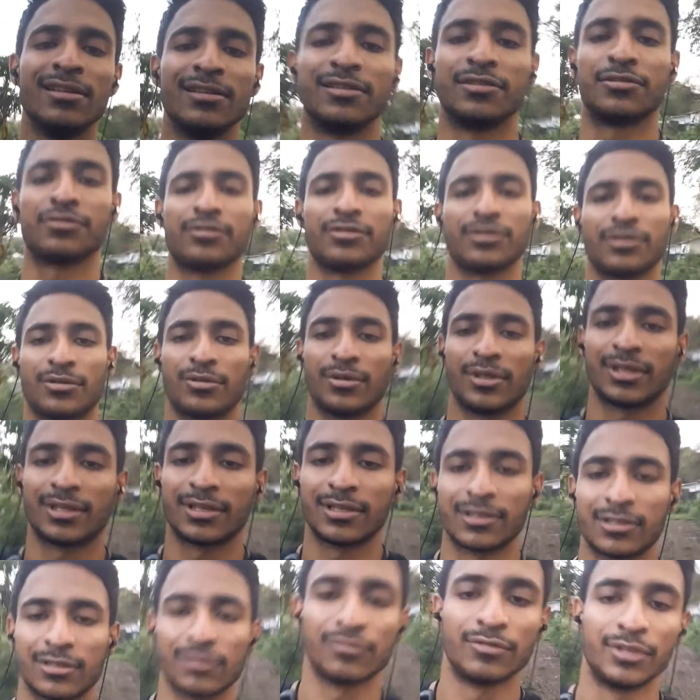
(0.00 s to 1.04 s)
This was a quick
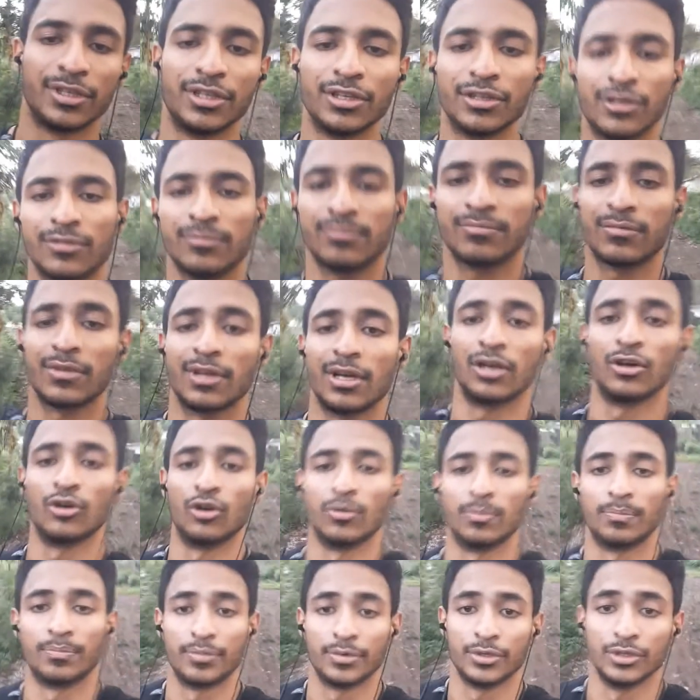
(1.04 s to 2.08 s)
little video. I
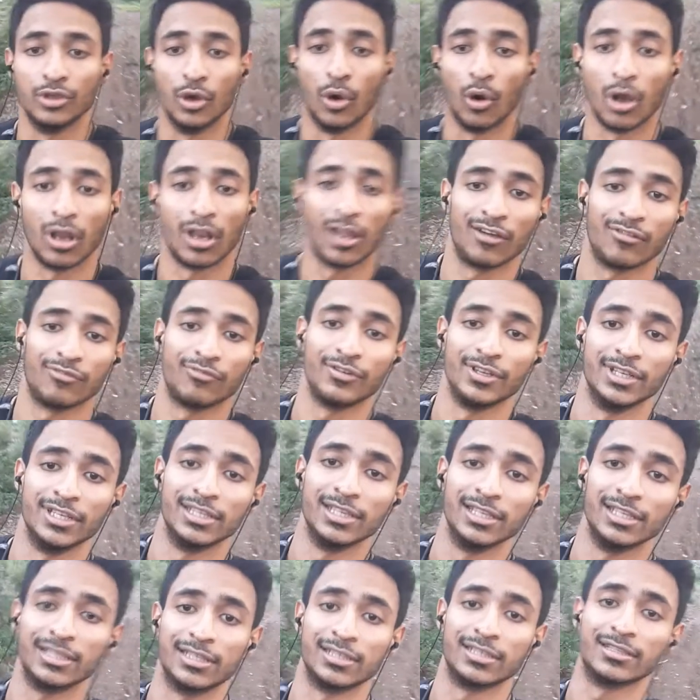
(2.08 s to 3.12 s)
hope y'all are
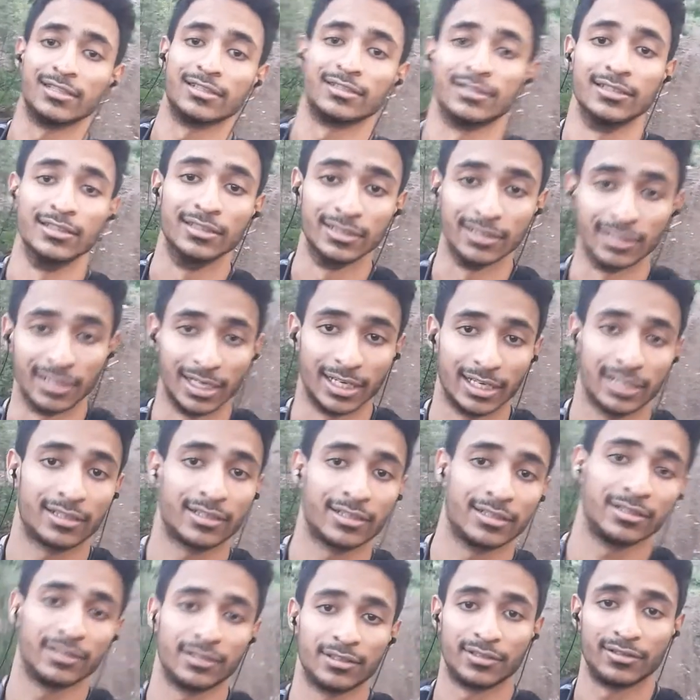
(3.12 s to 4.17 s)
feeling great
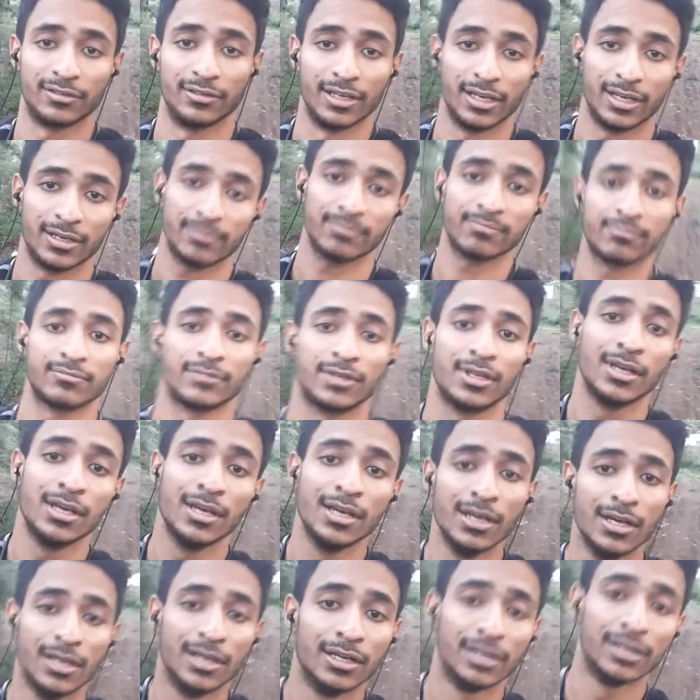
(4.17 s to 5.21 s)
today.
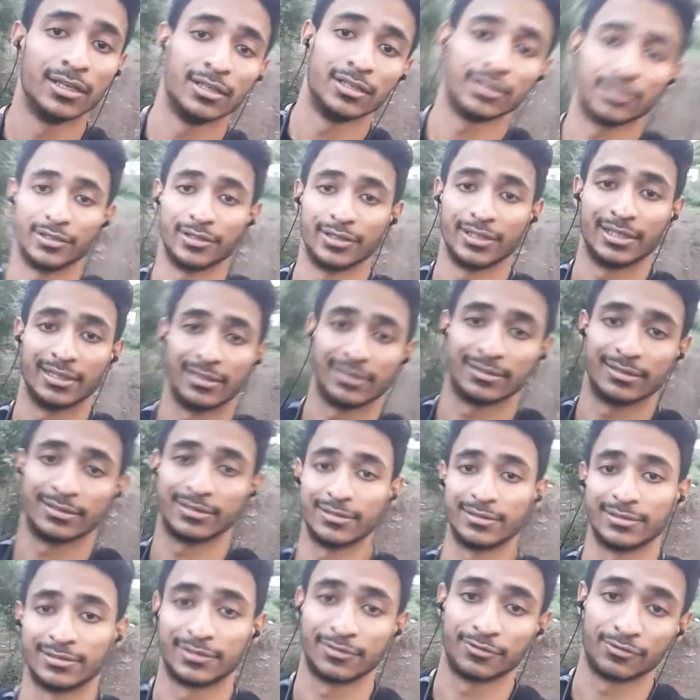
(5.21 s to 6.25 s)
Today
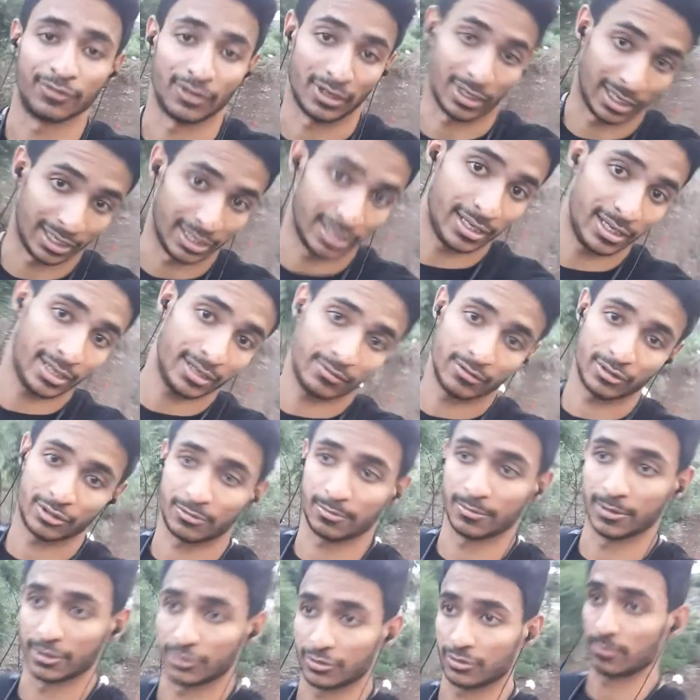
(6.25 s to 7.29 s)
is Friday, which
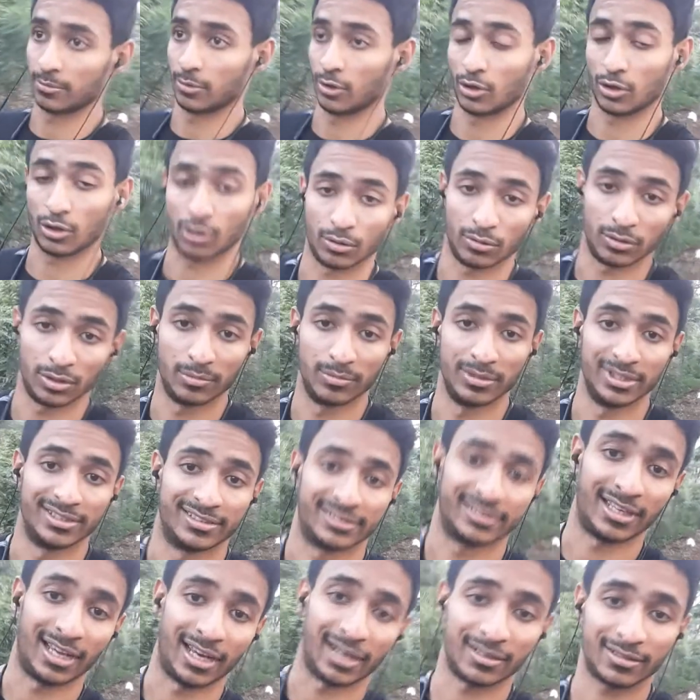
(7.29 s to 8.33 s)
means tomorrow will be
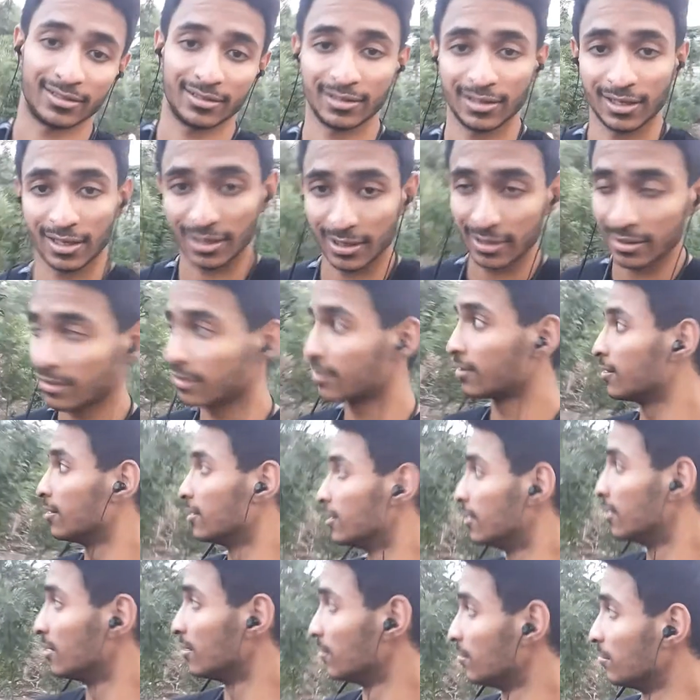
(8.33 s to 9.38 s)
Saturday.
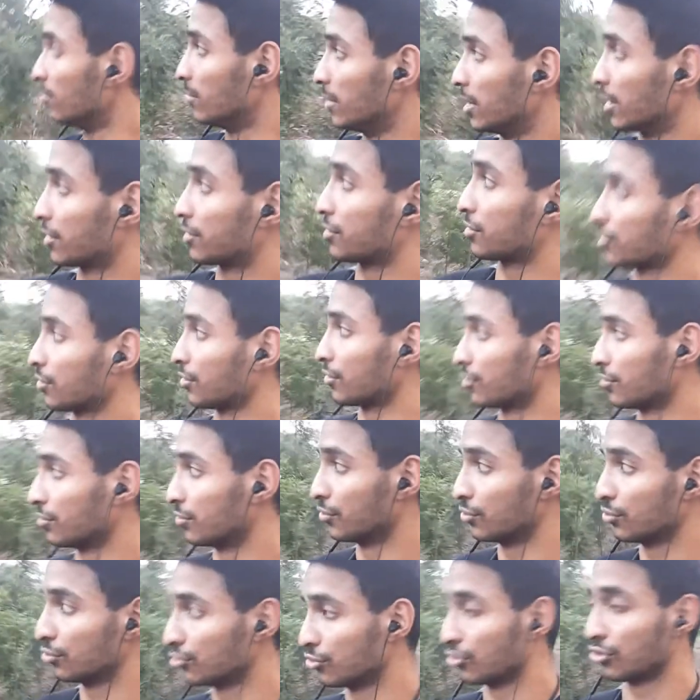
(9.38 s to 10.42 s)
Make sure you
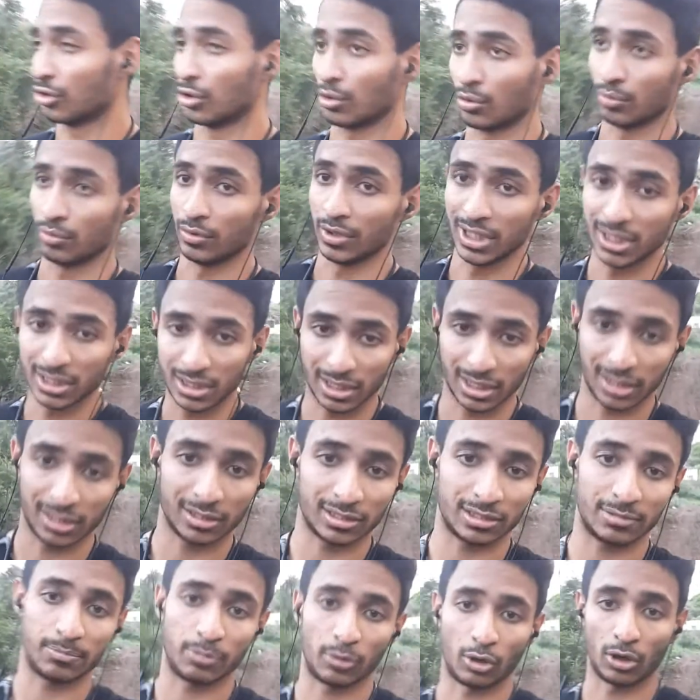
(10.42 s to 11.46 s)
use your
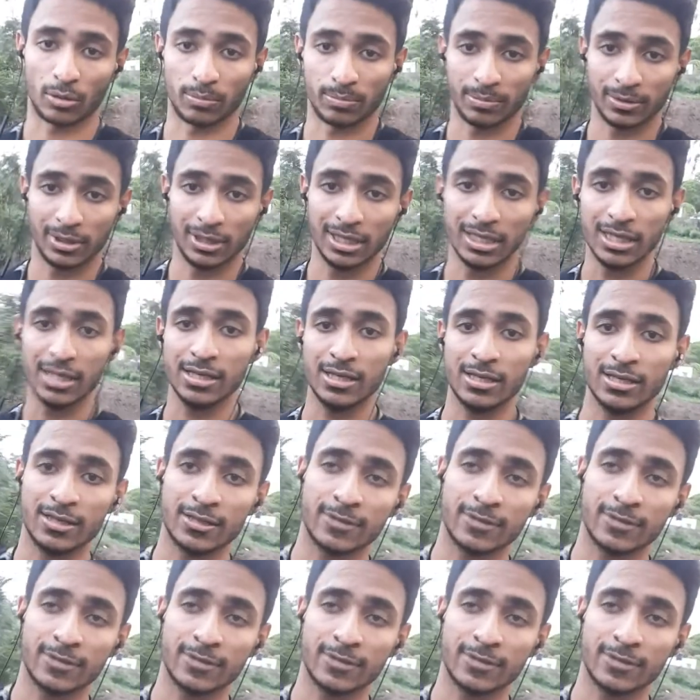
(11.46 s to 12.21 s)
weekends properly.